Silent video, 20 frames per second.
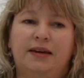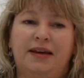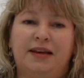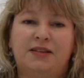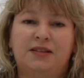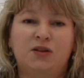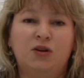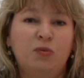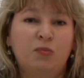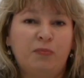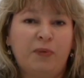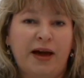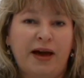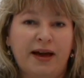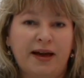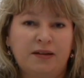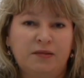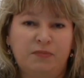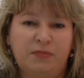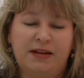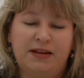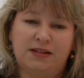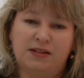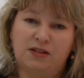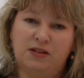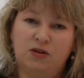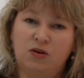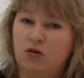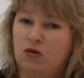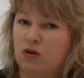It's not bad, but
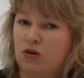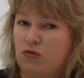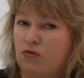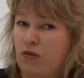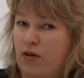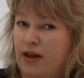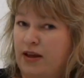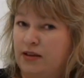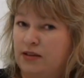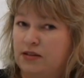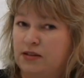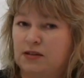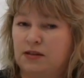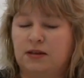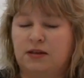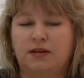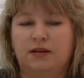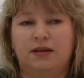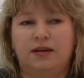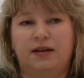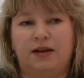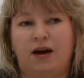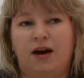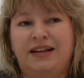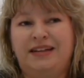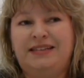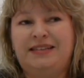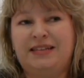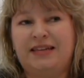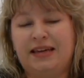it's not great.
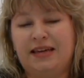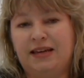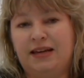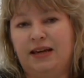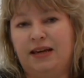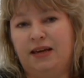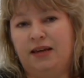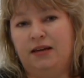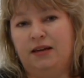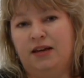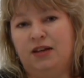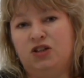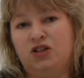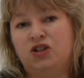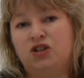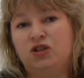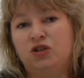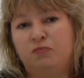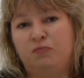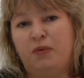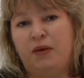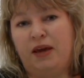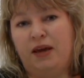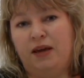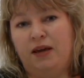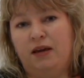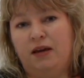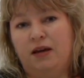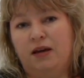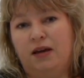Ideally, it should
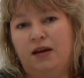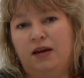be